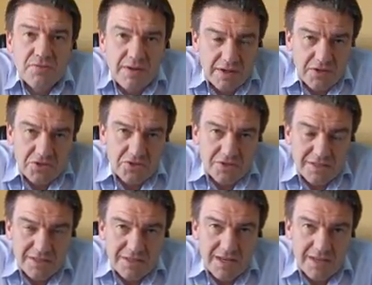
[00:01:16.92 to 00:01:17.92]
our
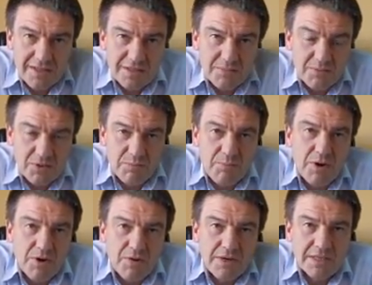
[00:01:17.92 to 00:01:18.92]
countries has some good
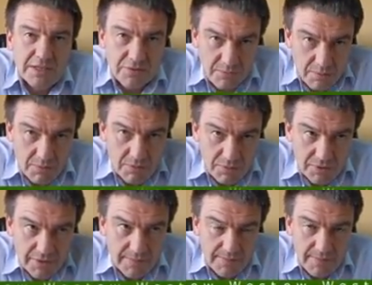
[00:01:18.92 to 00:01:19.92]
progress to report.
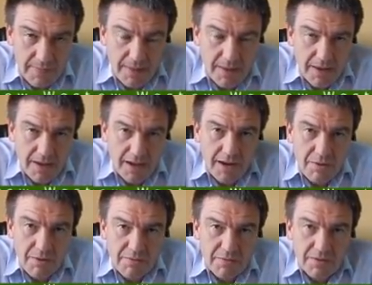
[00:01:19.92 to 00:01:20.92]

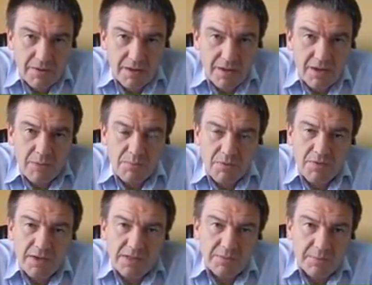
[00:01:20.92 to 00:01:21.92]
However, a number of
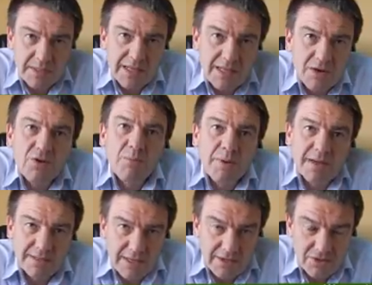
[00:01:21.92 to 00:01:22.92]
things have particularly caught my
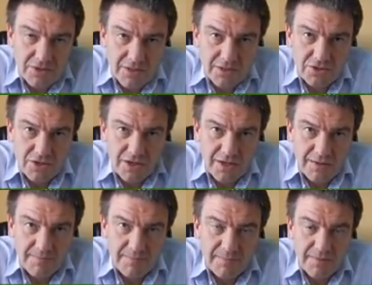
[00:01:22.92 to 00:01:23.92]
attention this year.
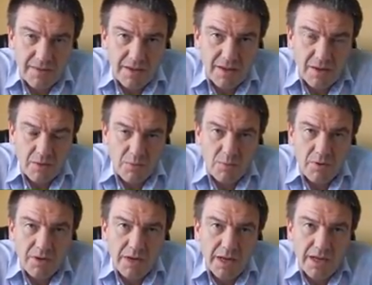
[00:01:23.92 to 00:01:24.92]

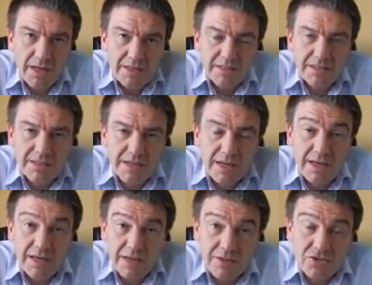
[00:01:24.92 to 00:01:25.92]
One is in
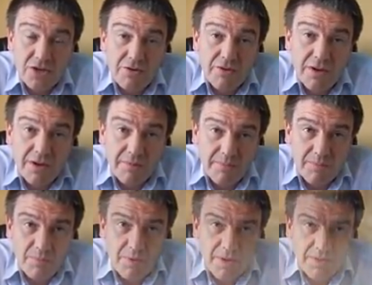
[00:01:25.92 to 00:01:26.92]
Nigeria, where